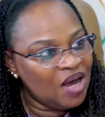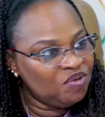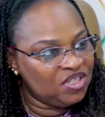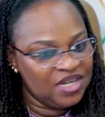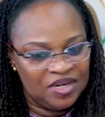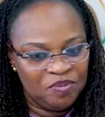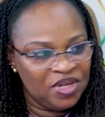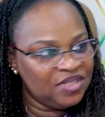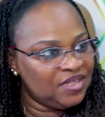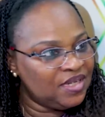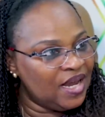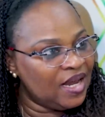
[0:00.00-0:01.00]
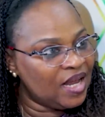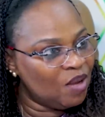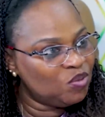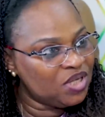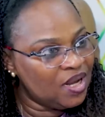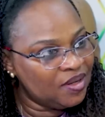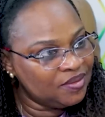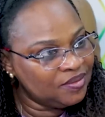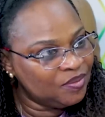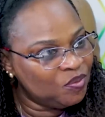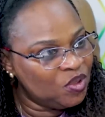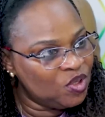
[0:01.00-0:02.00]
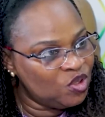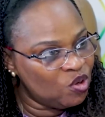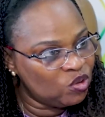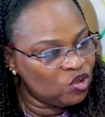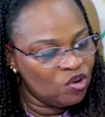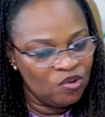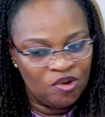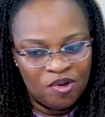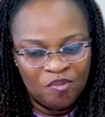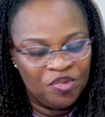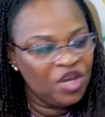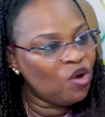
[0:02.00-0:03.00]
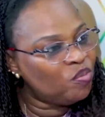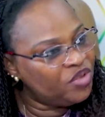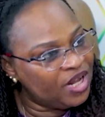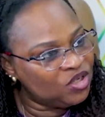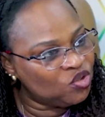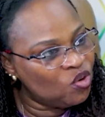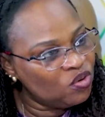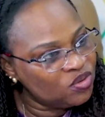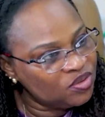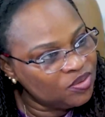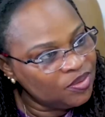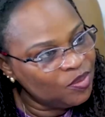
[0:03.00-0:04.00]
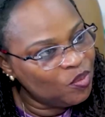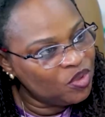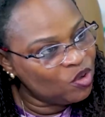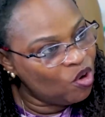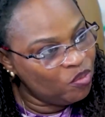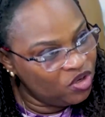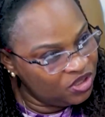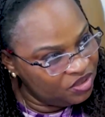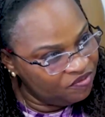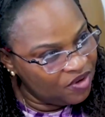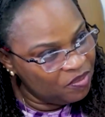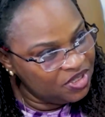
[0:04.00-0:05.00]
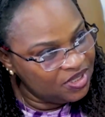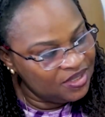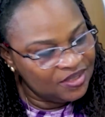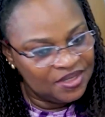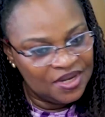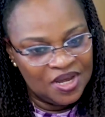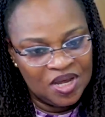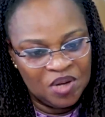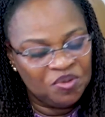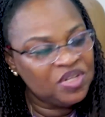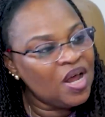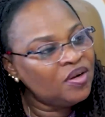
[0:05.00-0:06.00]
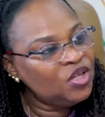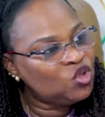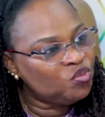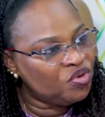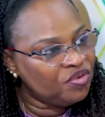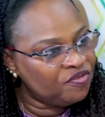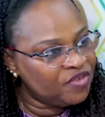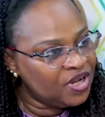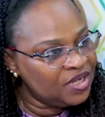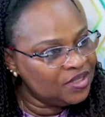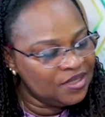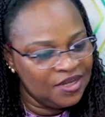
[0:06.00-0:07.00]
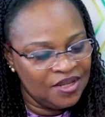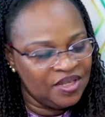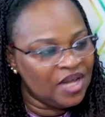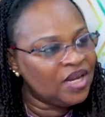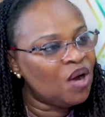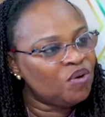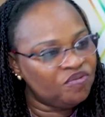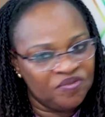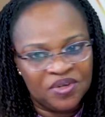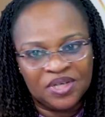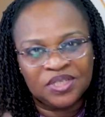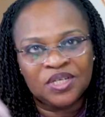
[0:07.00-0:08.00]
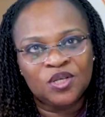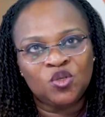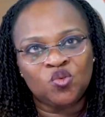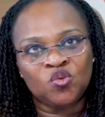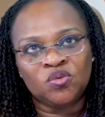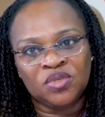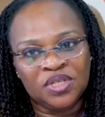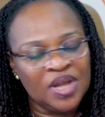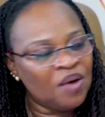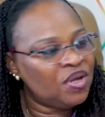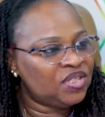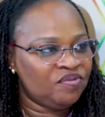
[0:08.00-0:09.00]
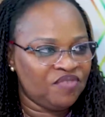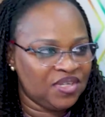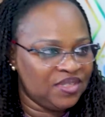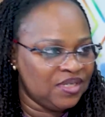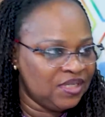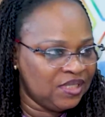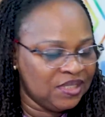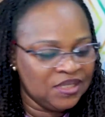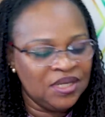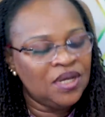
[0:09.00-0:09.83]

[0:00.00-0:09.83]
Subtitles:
have a telemedicine encounter with the doctor, pick up their drugs with the community pharmacist. If they now need to be referred, they are now referred to the nearest facility.